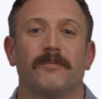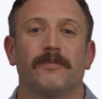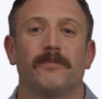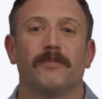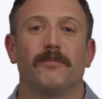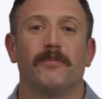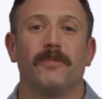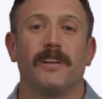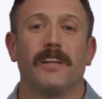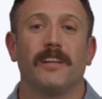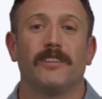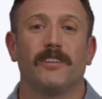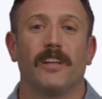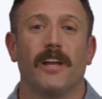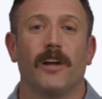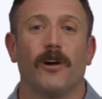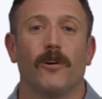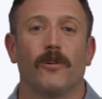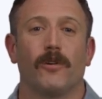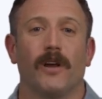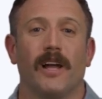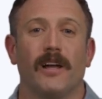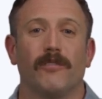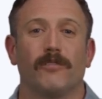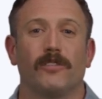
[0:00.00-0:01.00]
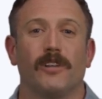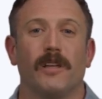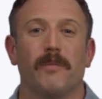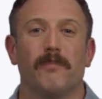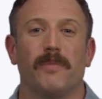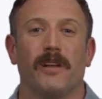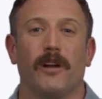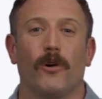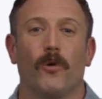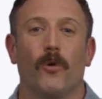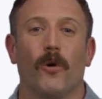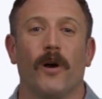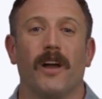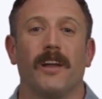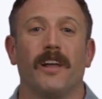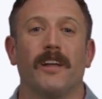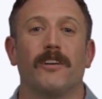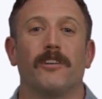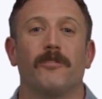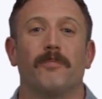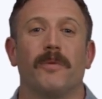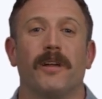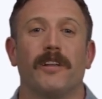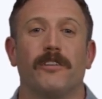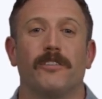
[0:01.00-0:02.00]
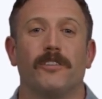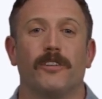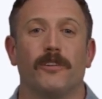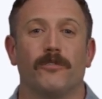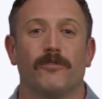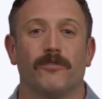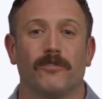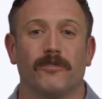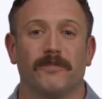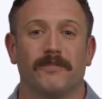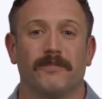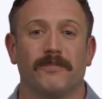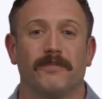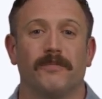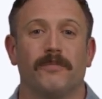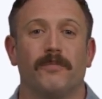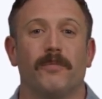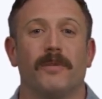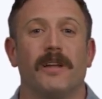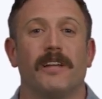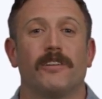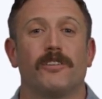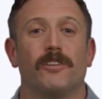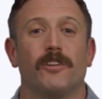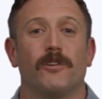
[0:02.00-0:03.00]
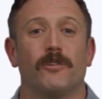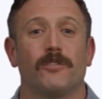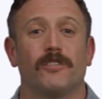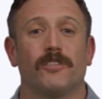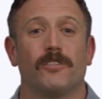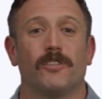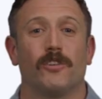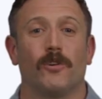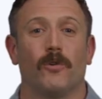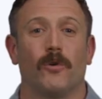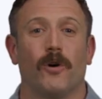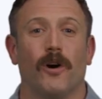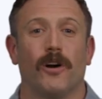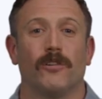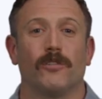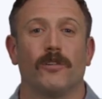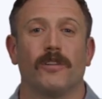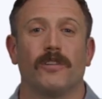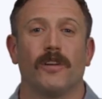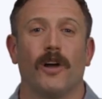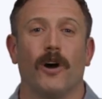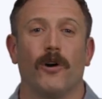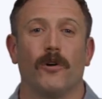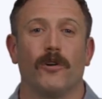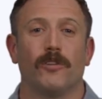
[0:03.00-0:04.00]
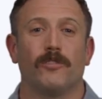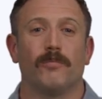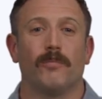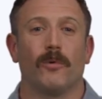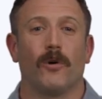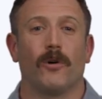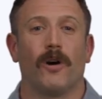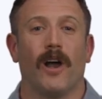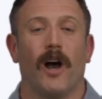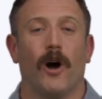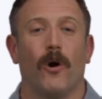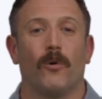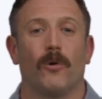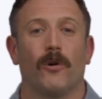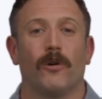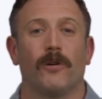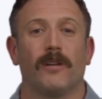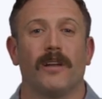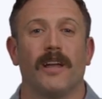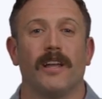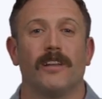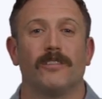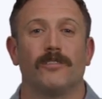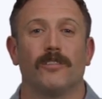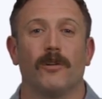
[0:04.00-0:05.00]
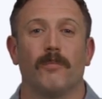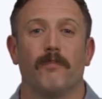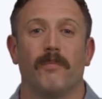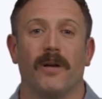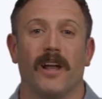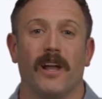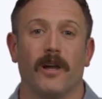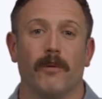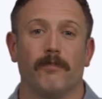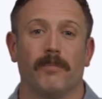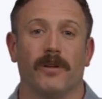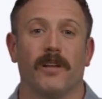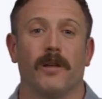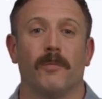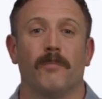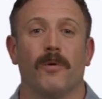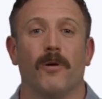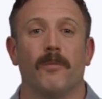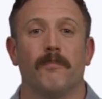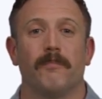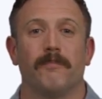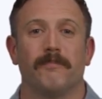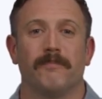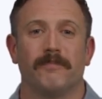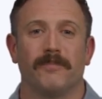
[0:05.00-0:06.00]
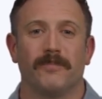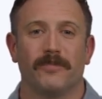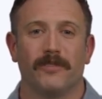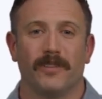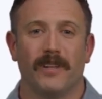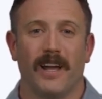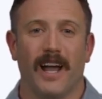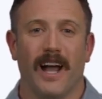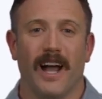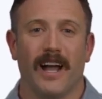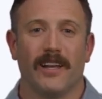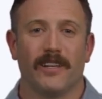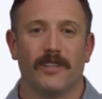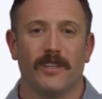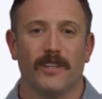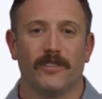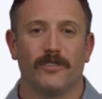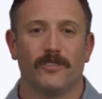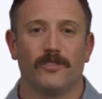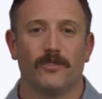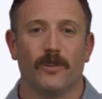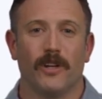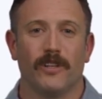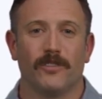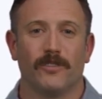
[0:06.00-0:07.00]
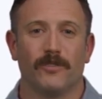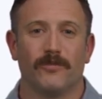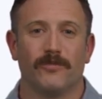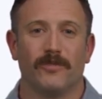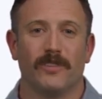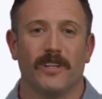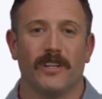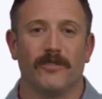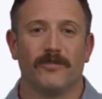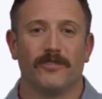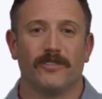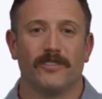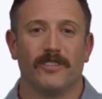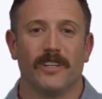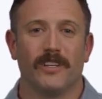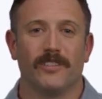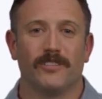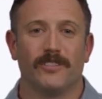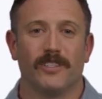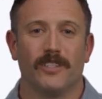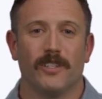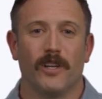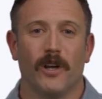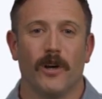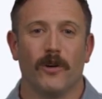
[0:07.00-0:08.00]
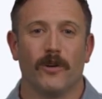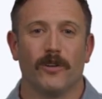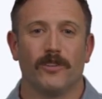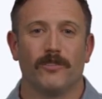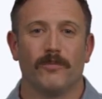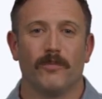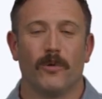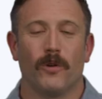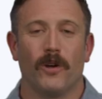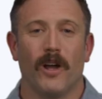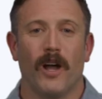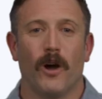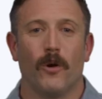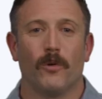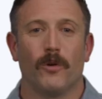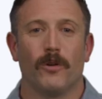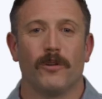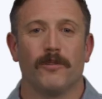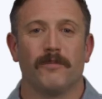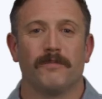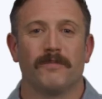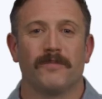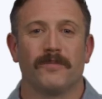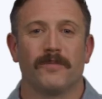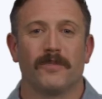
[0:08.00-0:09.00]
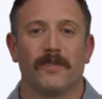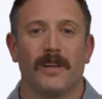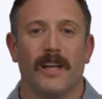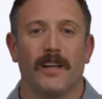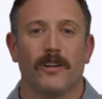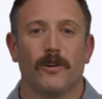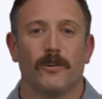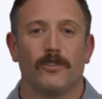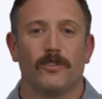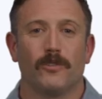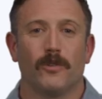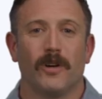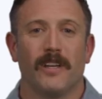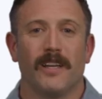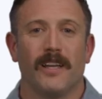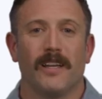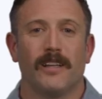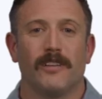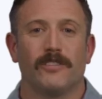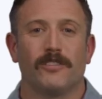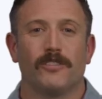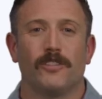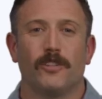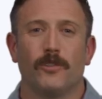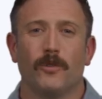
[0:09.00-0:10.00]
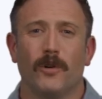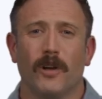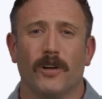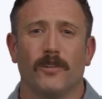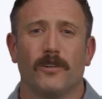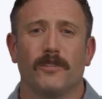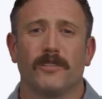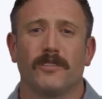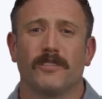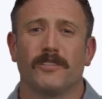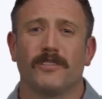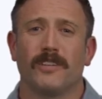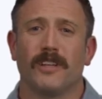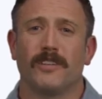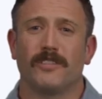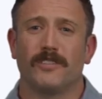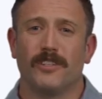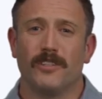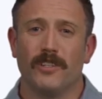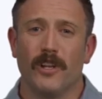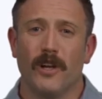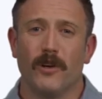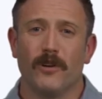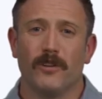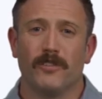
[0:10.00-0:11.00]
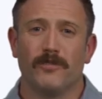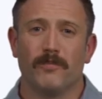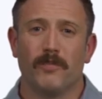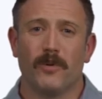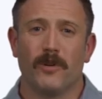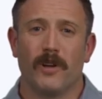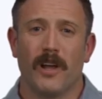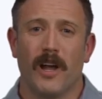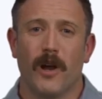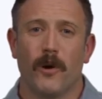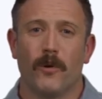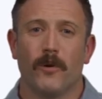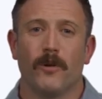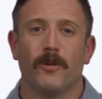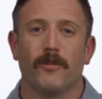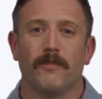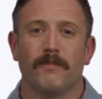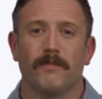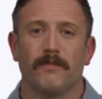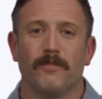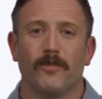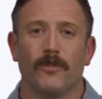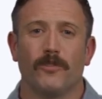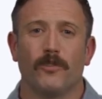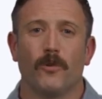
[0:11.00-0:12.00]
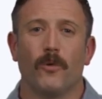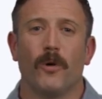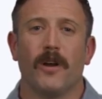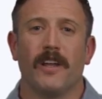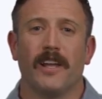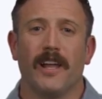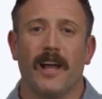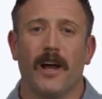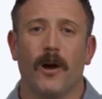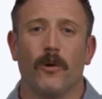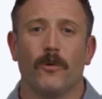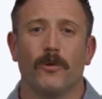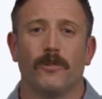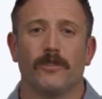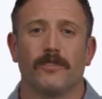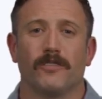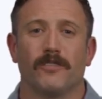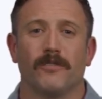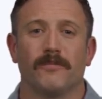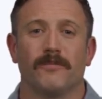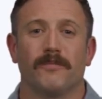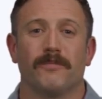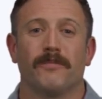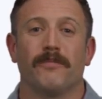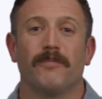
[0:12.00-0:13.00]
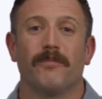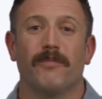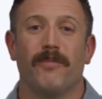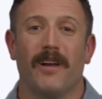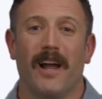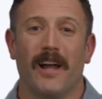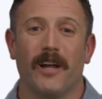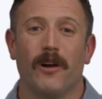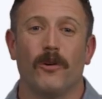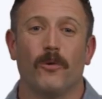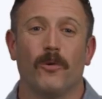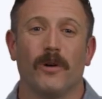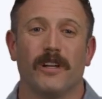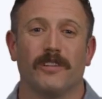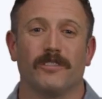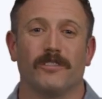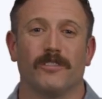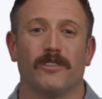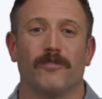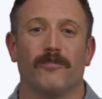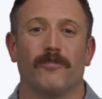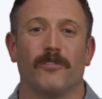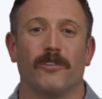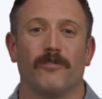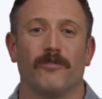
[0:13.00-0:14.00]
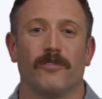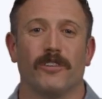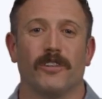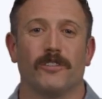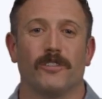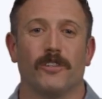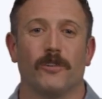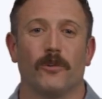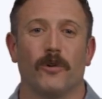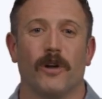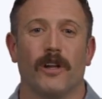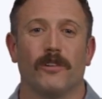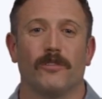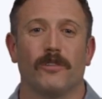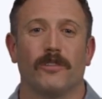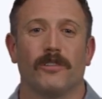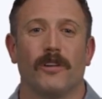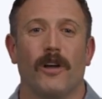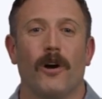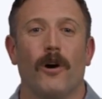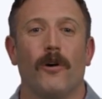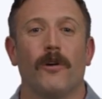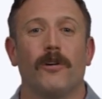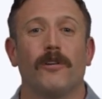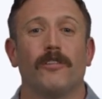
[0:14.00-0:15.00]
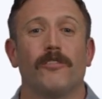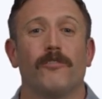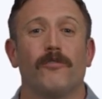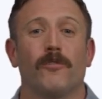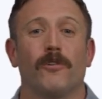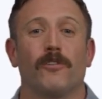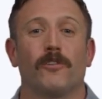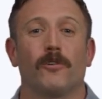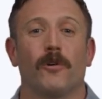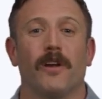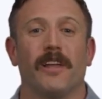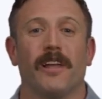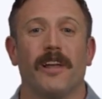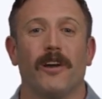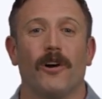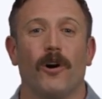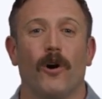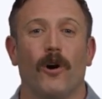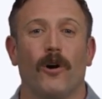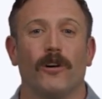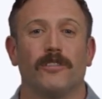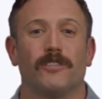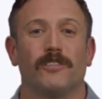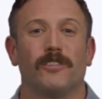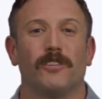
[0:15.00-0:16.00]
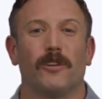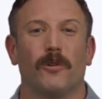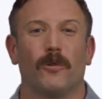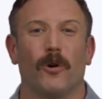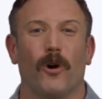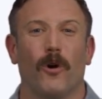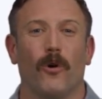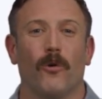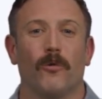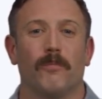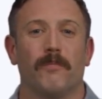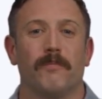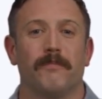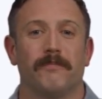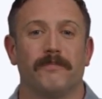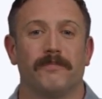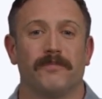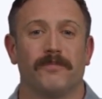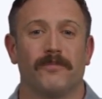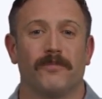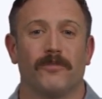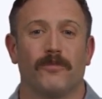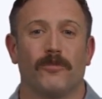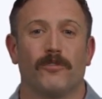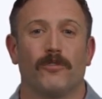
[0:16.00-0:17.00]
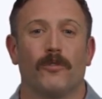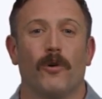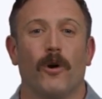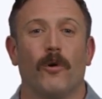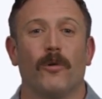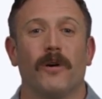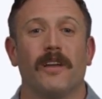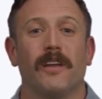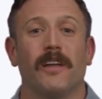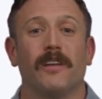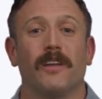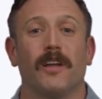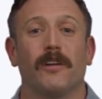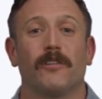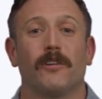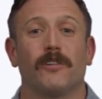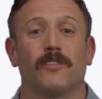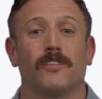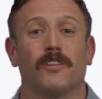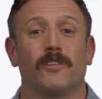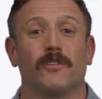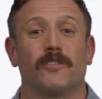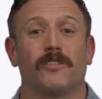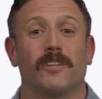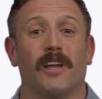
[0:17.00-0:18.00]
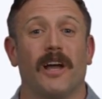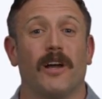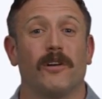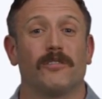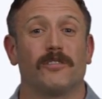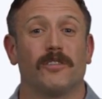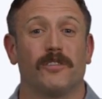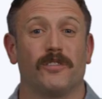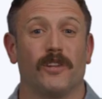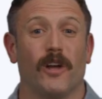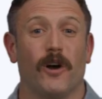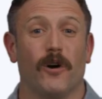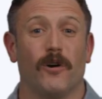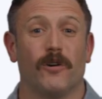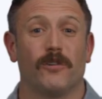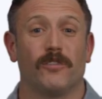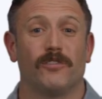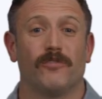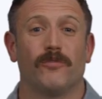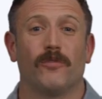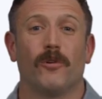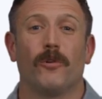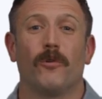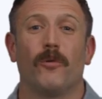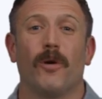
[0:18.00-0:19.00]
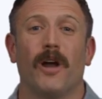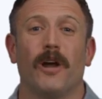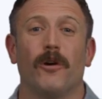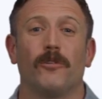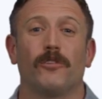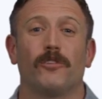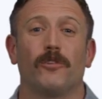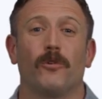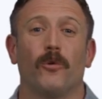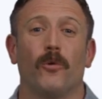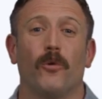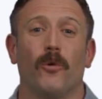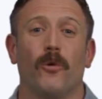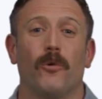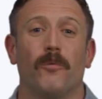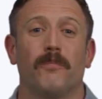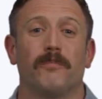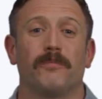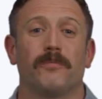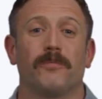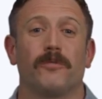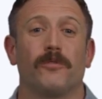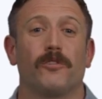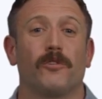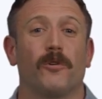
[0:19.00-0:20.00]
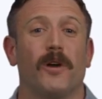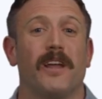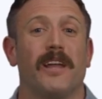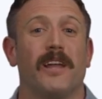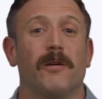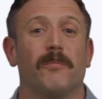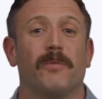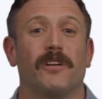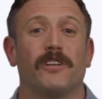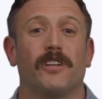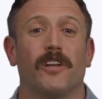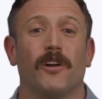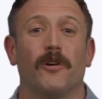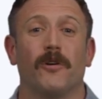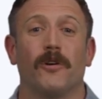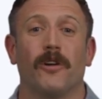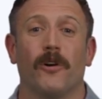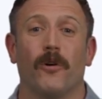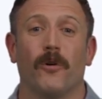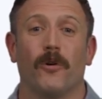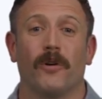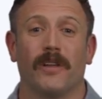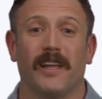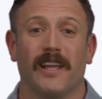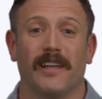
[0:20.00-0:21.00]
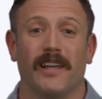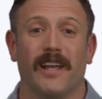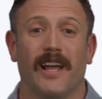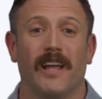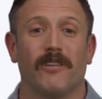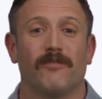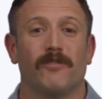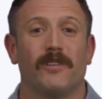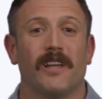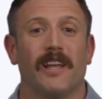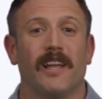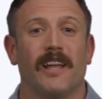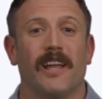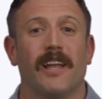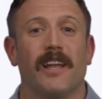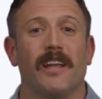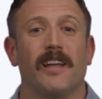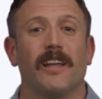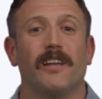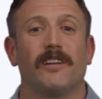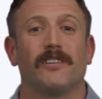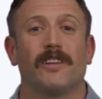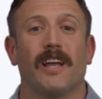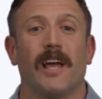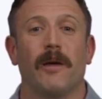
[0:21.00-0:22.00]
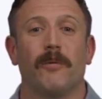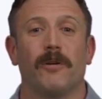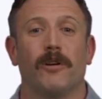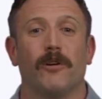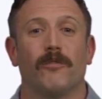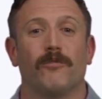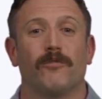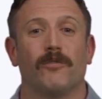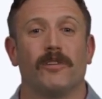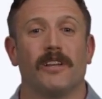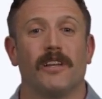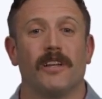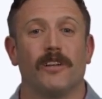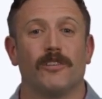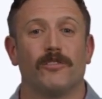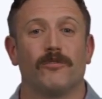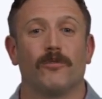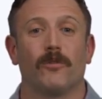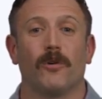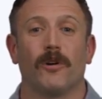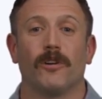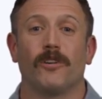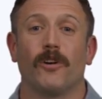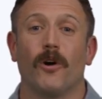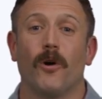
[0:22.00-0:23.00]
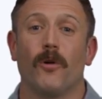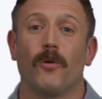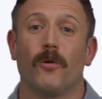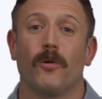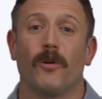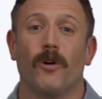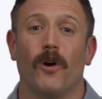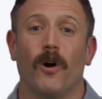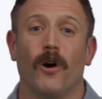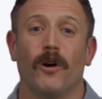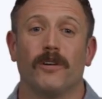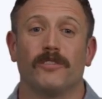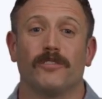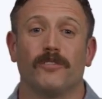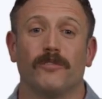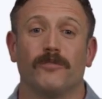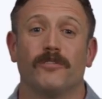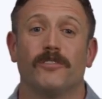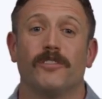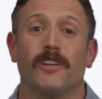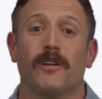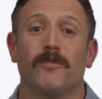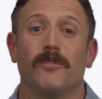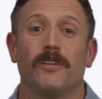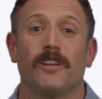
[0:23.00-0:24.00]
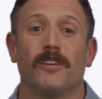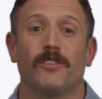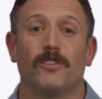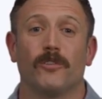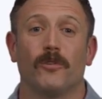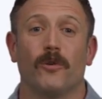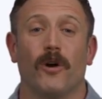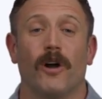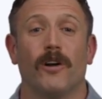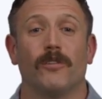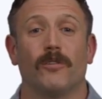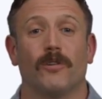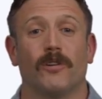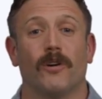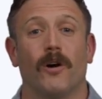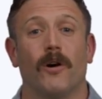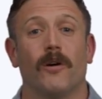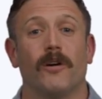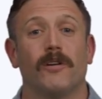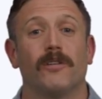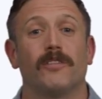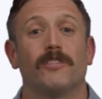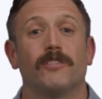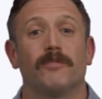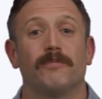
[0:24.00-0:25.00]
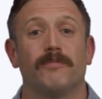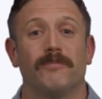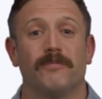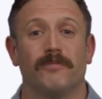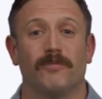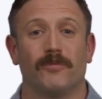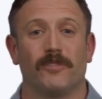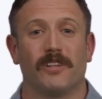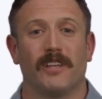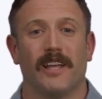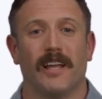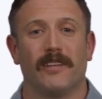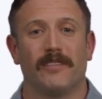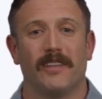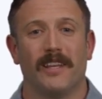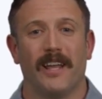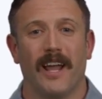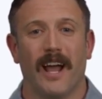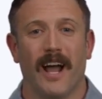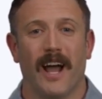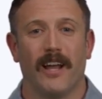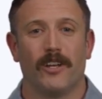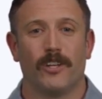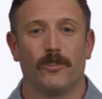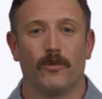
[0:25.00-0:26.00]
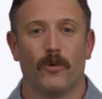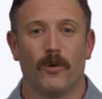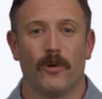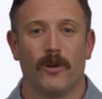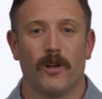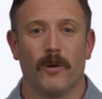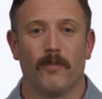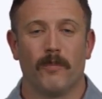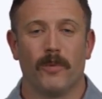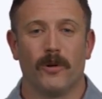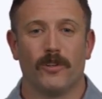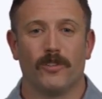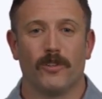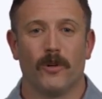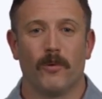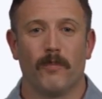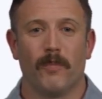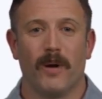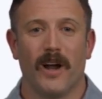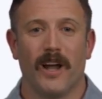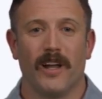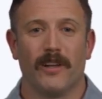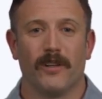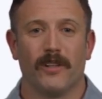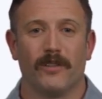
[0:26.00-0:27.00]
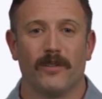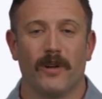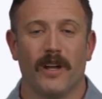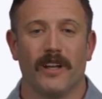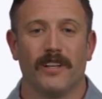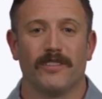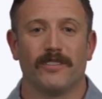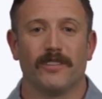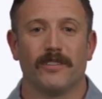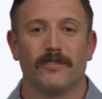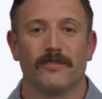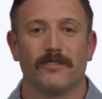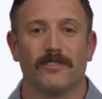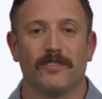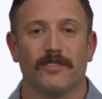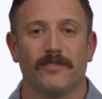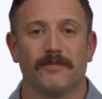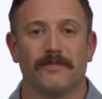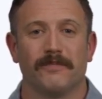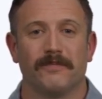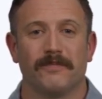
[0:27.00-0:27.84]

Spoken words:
These aircraft can be quite expensive. Let's use $200 per hour as the bare minimum. Add an instructor fee of $60 per hour, and your training is $260 per hour for 20 hours. That equates to $5,200 for training costs alone. Throw in another $2,000 for ground school, training material, and FAA examiner fees for a total cost of $7,200 to get the actual commercial pilot license.